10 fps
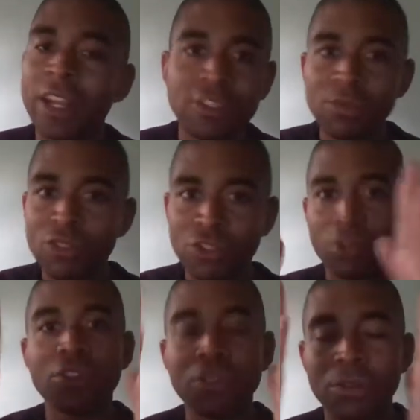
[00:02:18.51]
not some
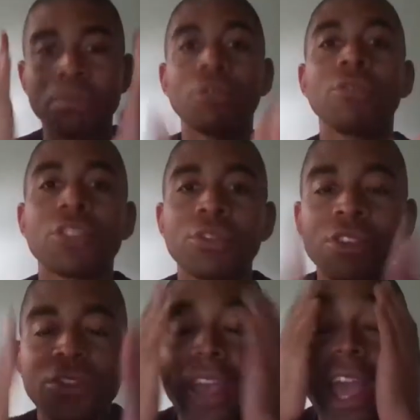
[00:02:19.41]
short term bullshit,
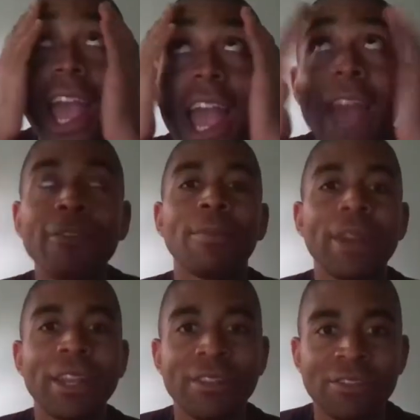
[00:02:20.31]
which
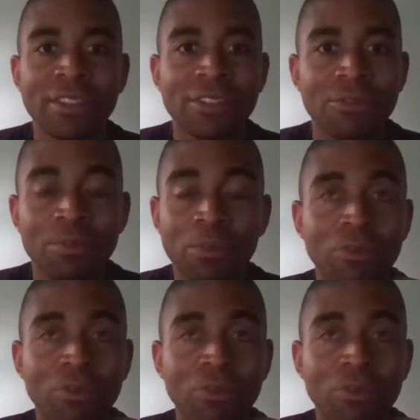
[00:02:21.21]
everybody goes into,